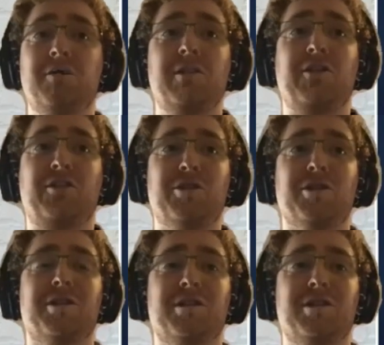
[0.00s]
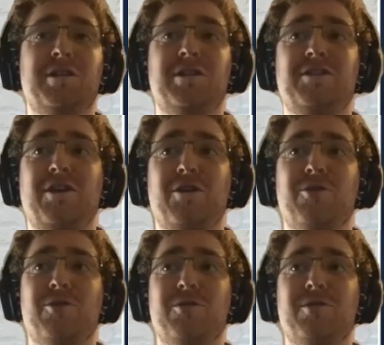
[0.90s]
that's good.
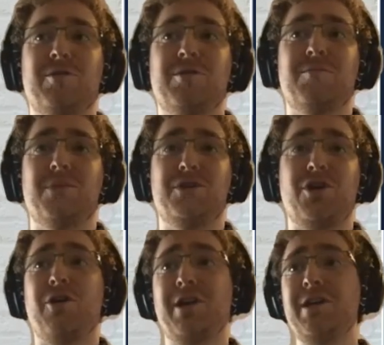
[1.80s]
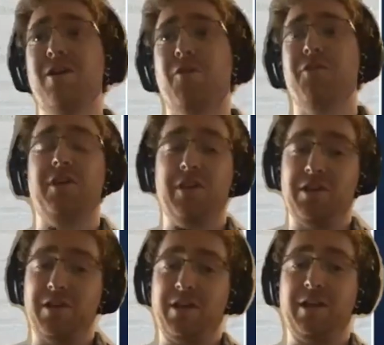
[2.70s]
So majority of the
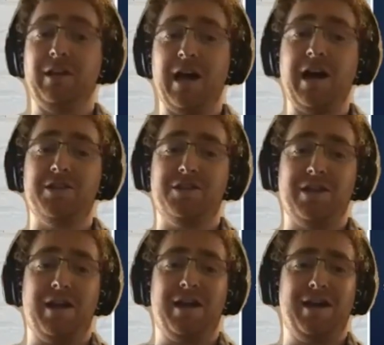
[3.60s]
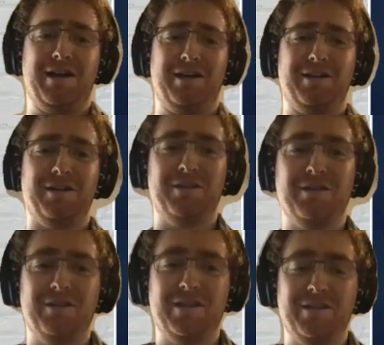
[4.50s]
large,
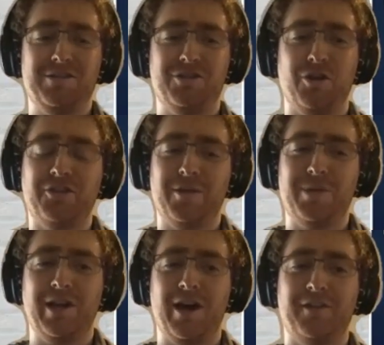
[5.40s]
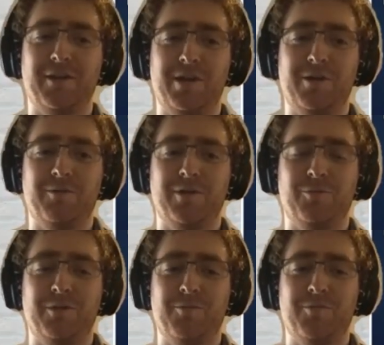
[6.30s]
John's going to be laughing at me with
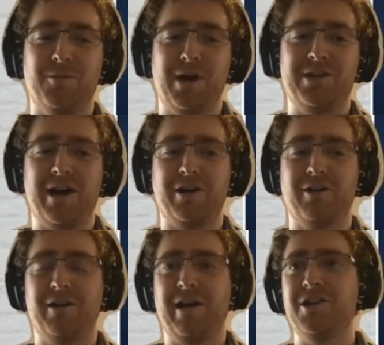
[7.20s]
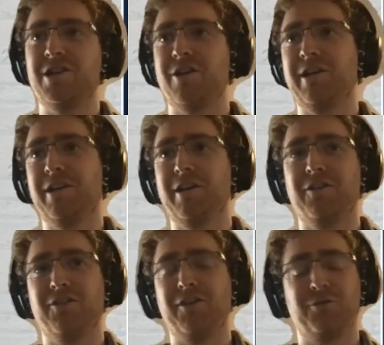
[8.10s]
my data engineering here
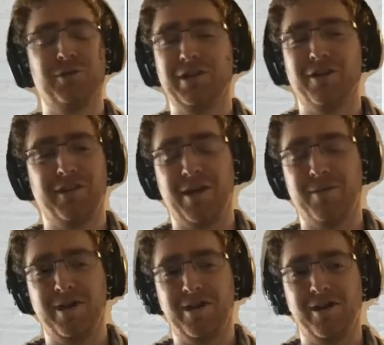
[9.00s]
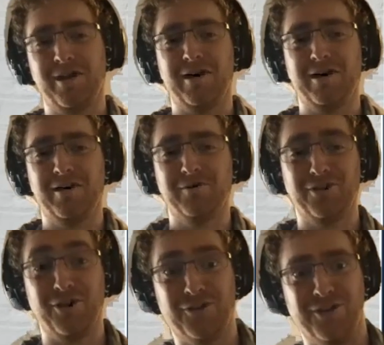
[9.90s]
because there's really not that many
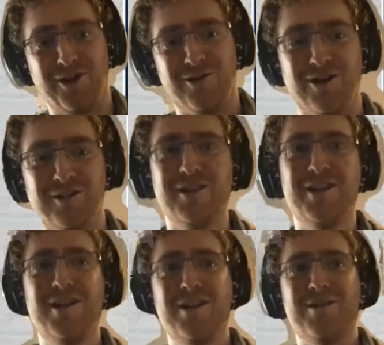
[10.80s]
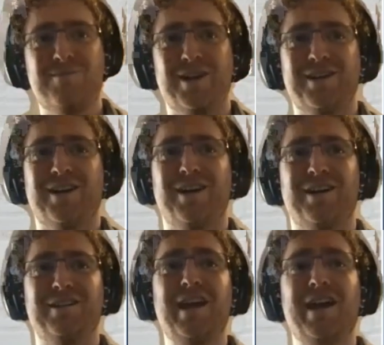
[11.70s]
results to go off. But
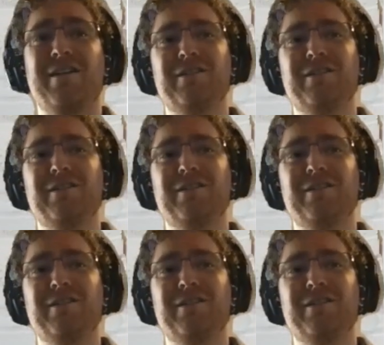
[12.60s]
yeah,